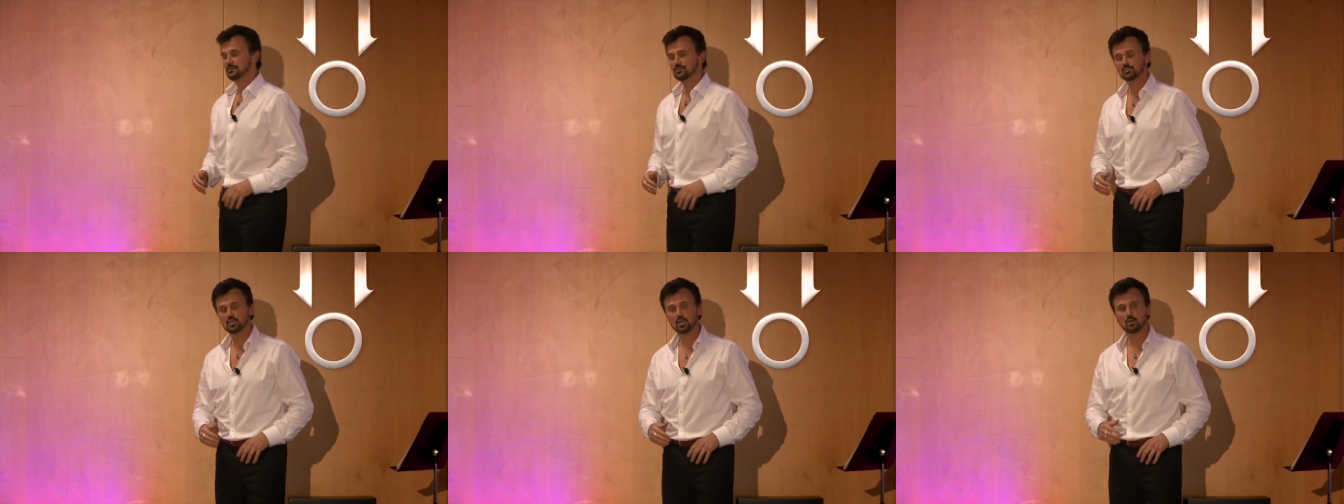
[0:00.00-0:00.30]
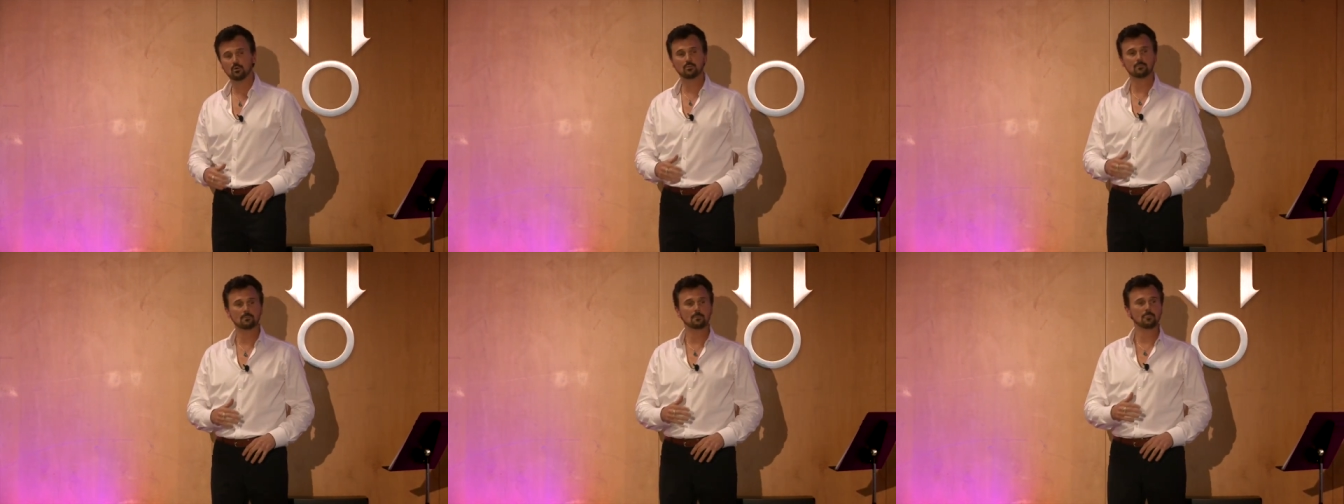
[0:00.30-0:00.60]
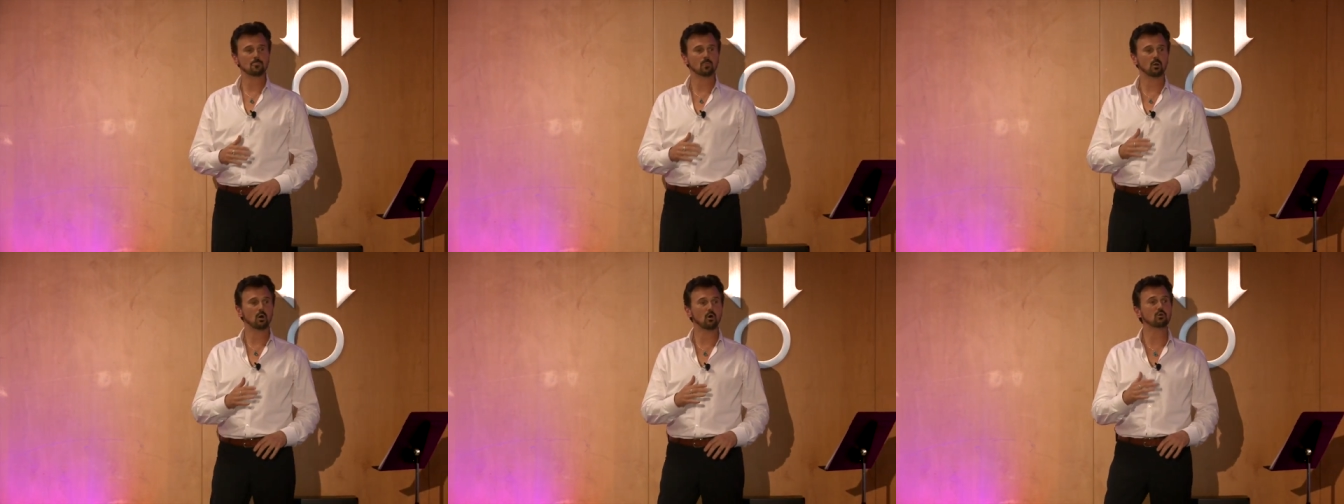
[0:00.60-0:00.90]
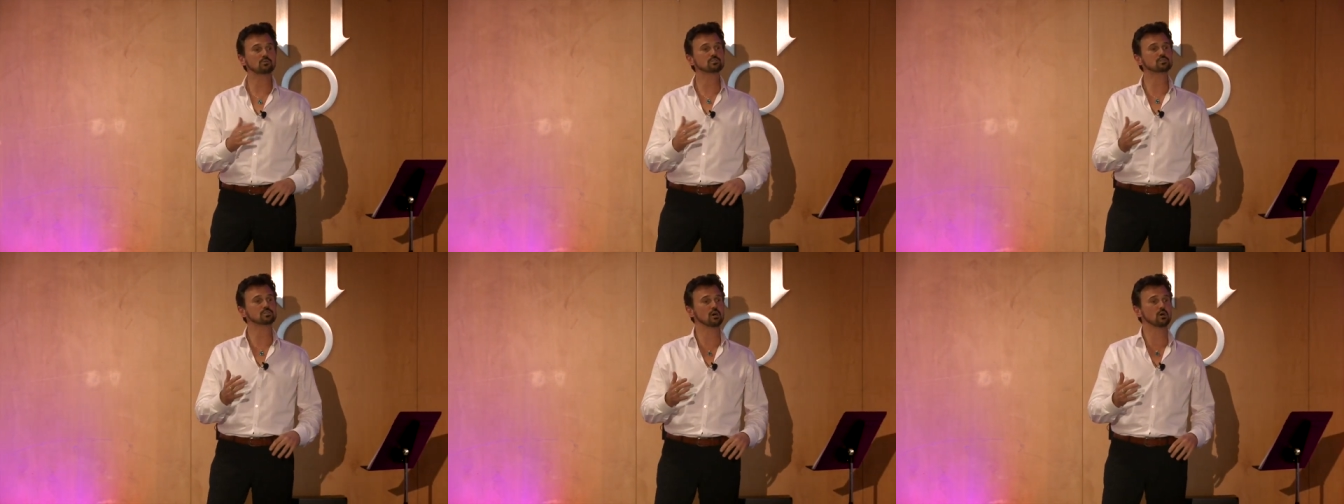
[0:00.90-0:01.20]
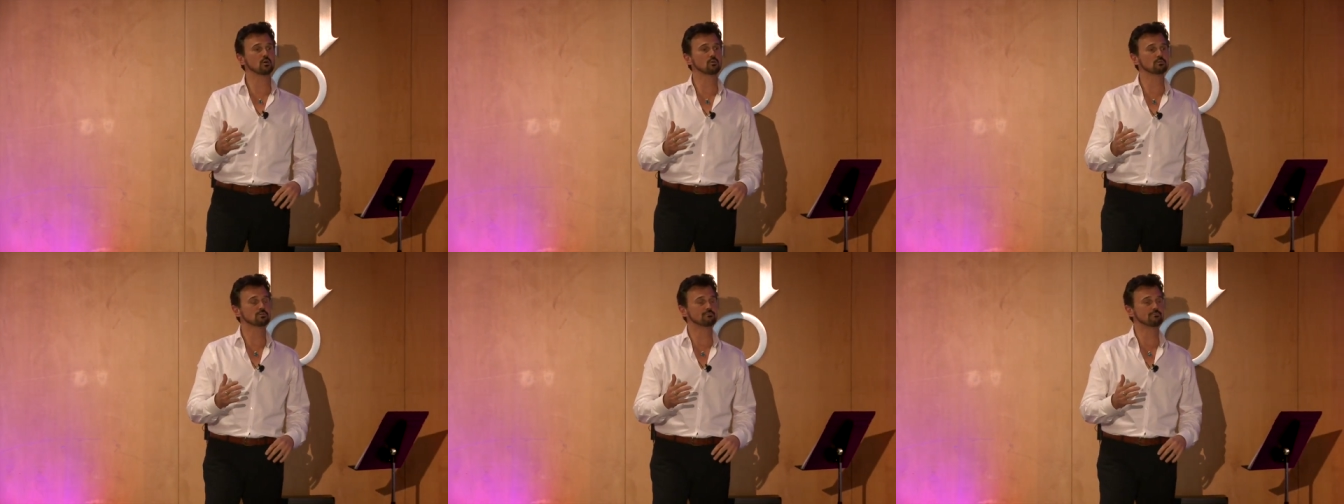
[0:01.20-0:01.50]
So
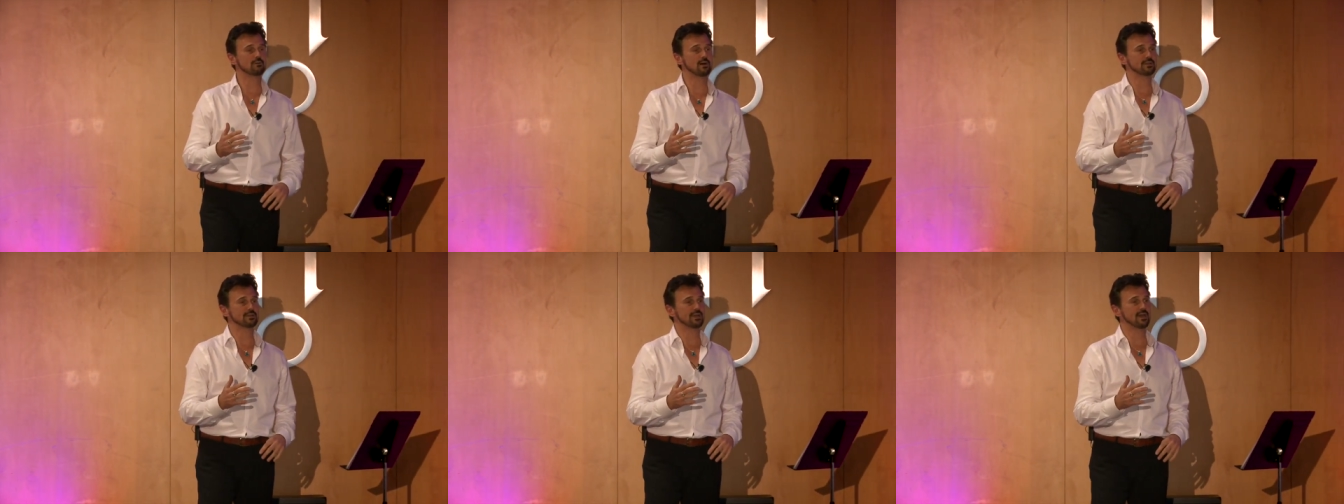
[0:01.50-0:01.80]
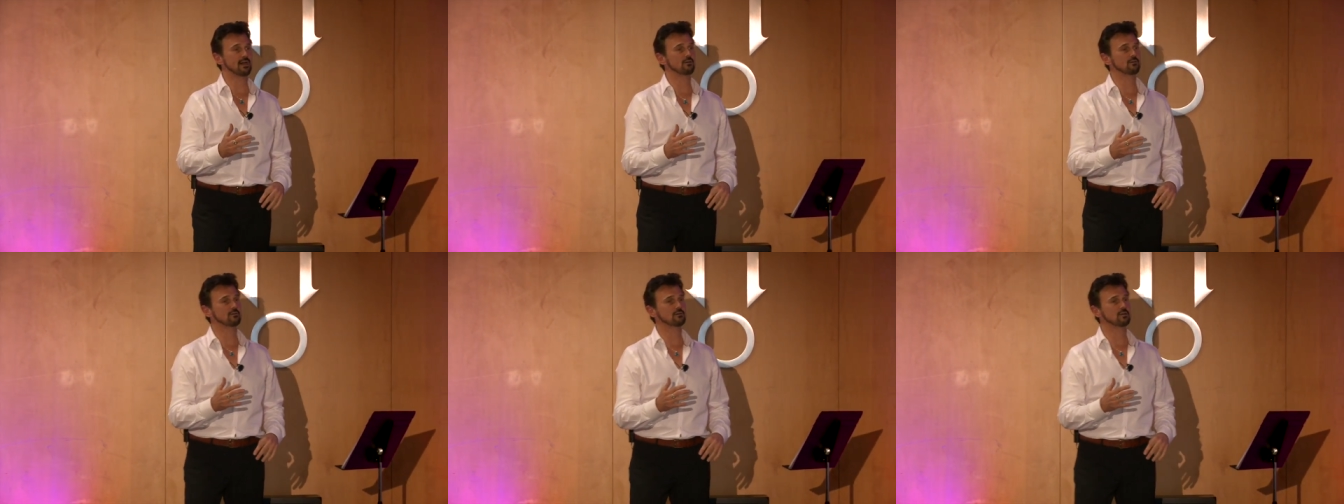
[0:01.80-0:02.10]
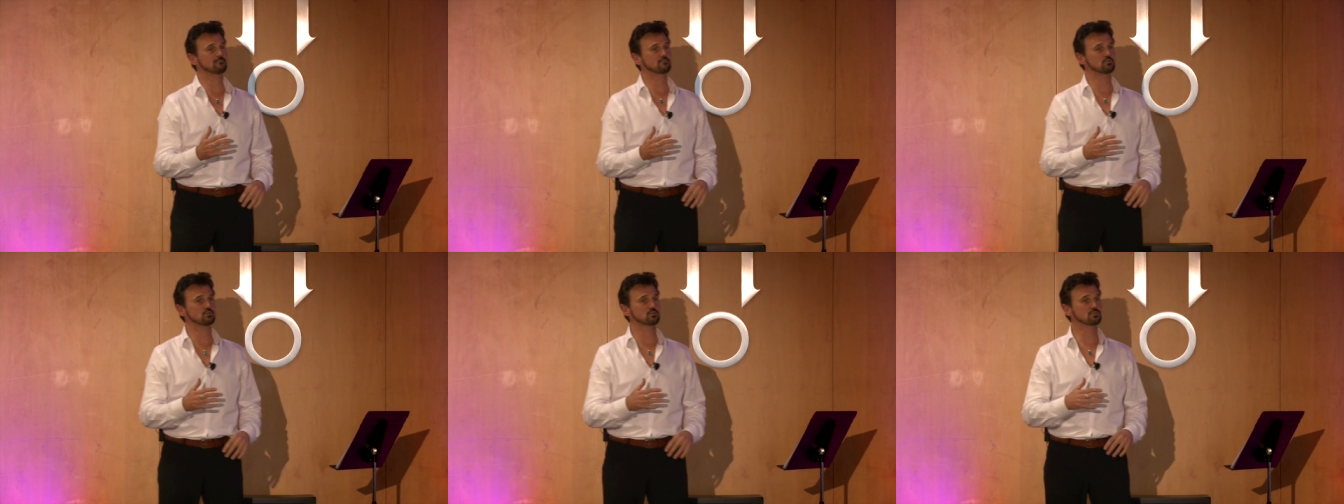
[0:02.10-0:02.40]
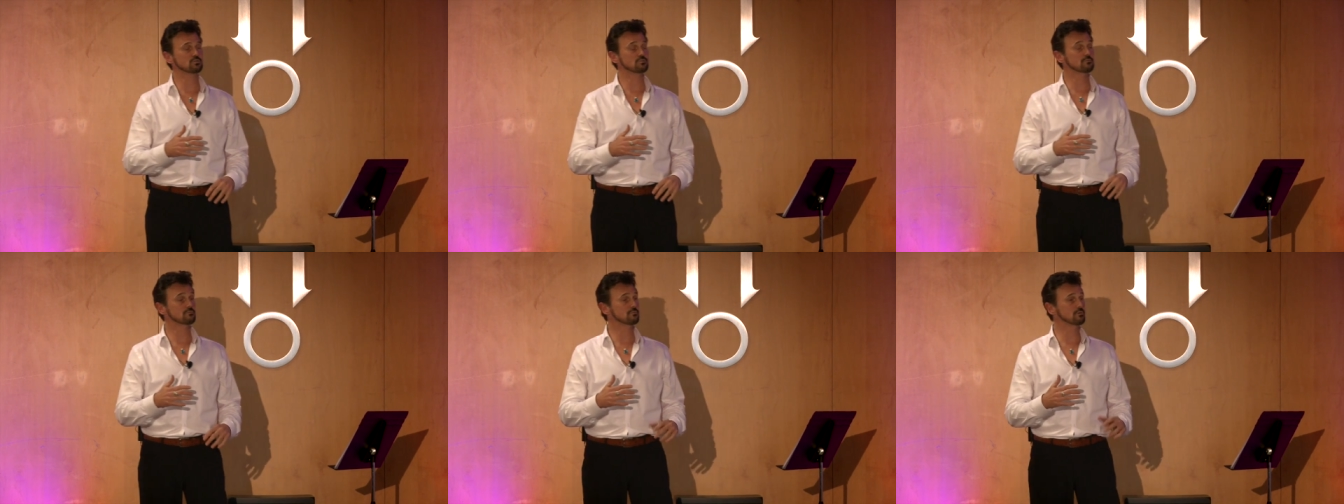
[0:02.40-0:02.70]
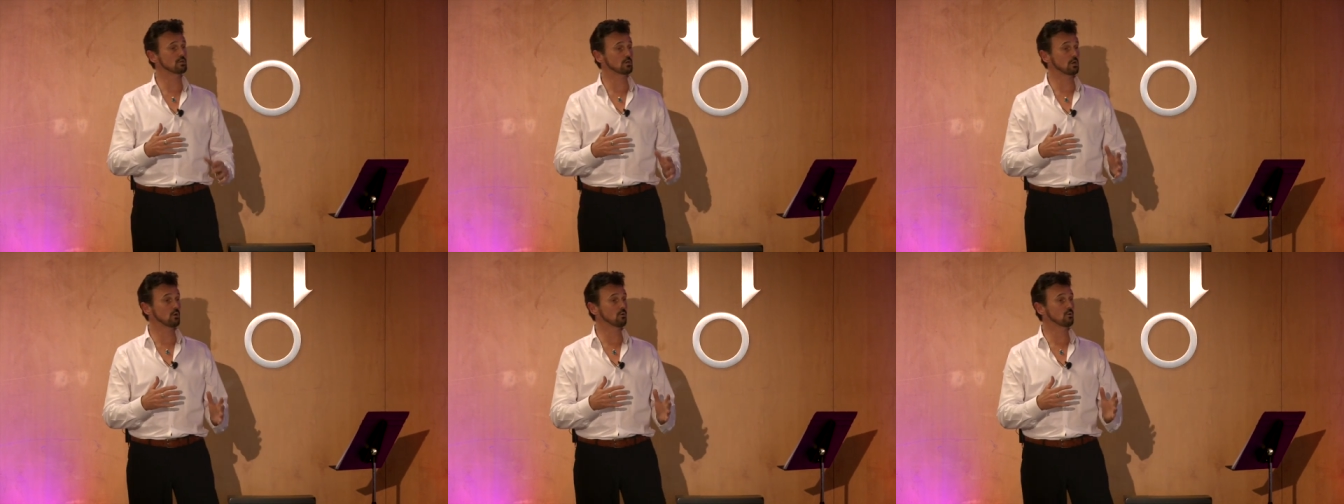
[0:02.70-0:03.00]
also to find out if you're
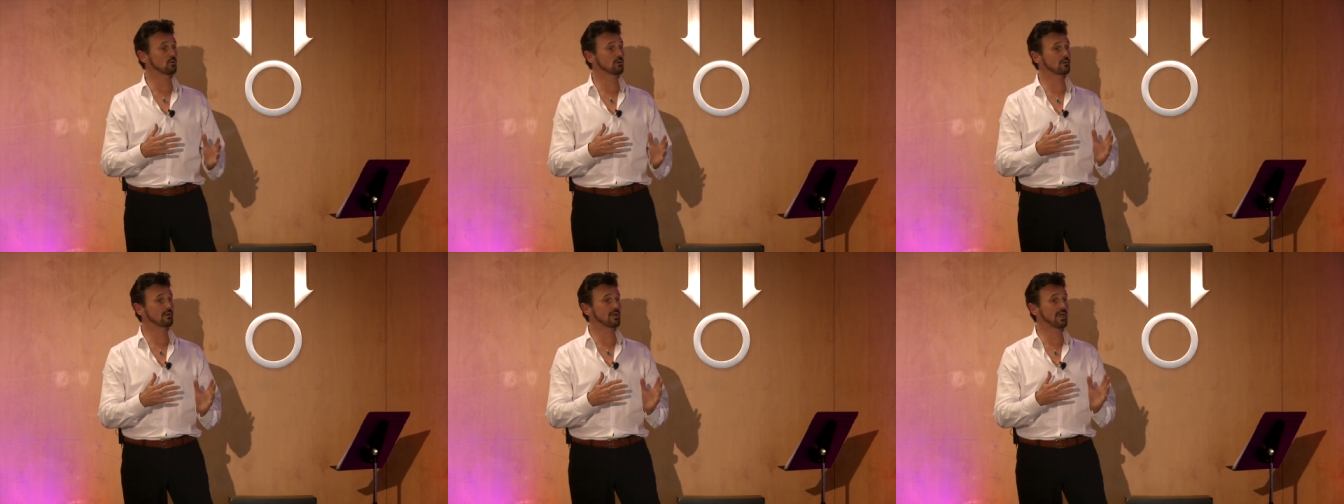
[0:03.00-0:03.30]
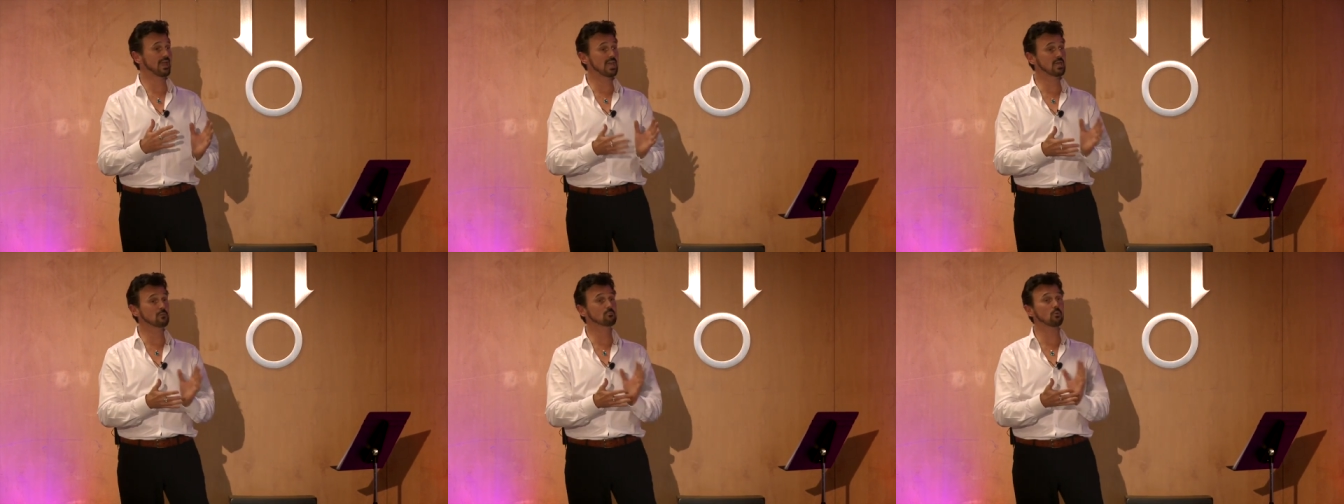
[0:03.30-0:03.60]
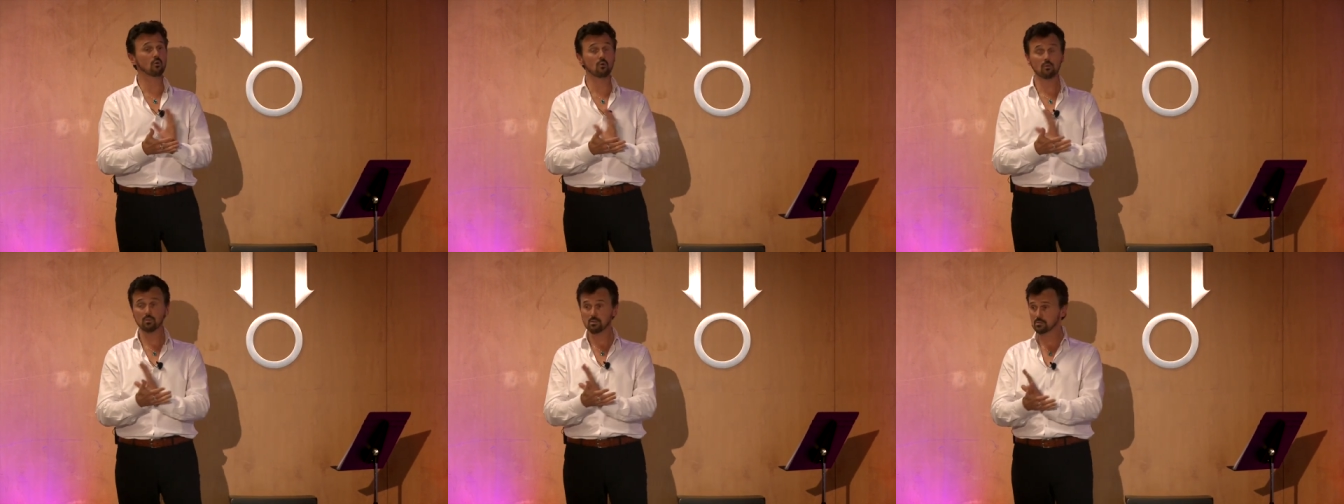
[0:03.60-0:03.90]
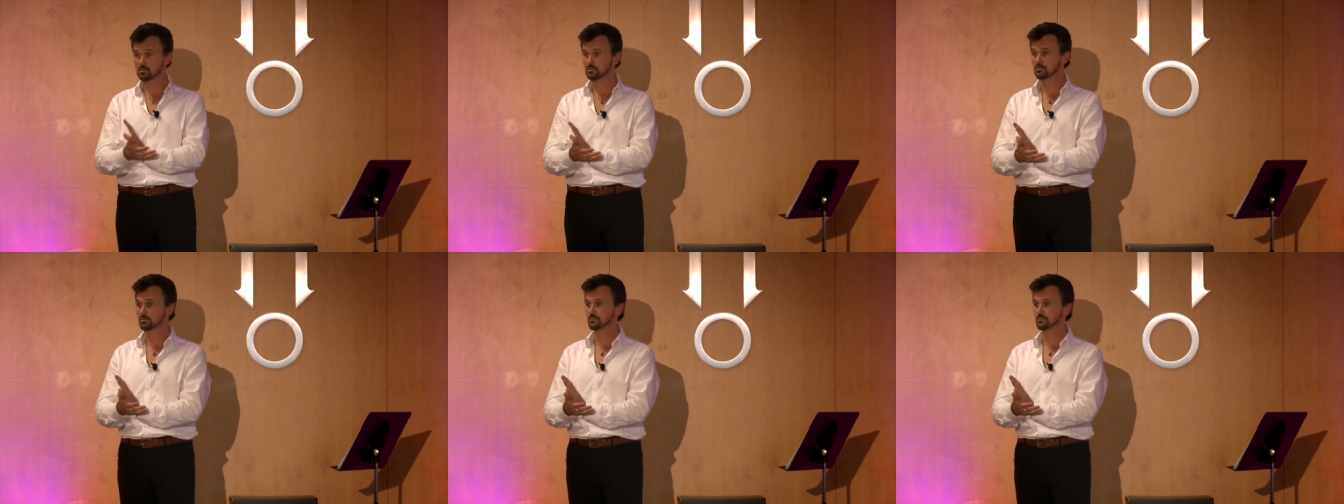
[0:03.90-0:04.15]
you know able